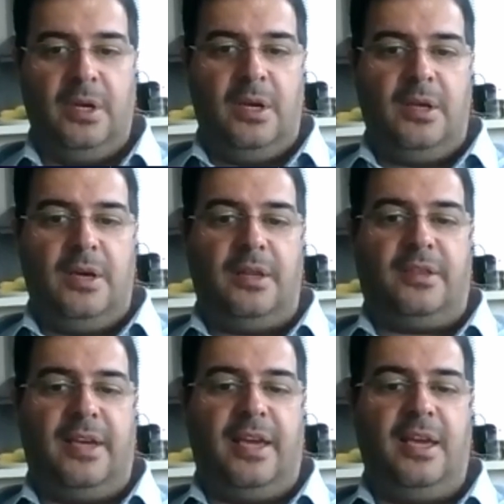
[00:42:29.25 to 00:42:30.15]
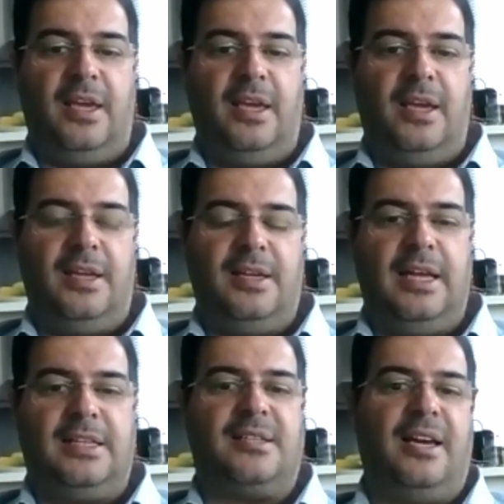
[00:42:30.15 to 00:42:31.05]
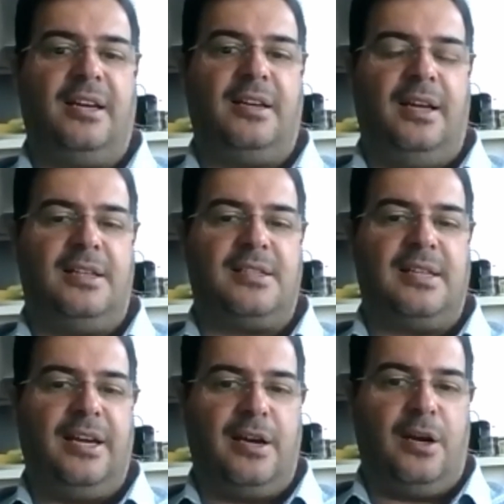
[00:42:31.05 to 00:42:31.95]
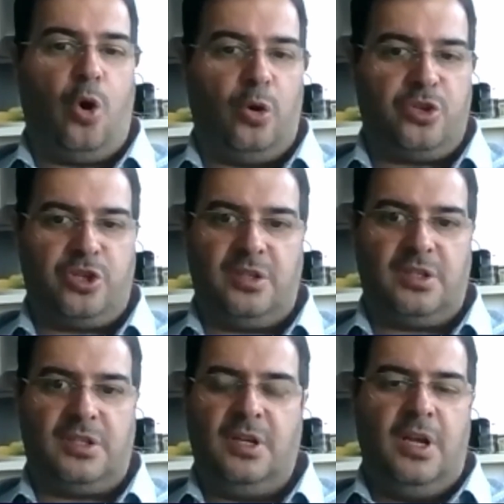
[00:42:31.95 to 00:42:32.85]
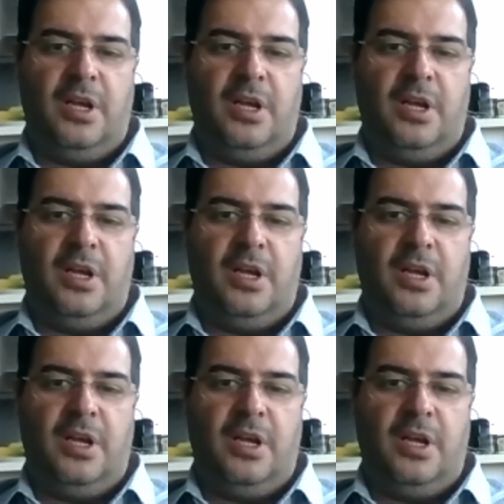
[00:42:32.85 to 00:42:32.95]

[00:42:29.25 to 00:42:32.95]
it's like a conscience.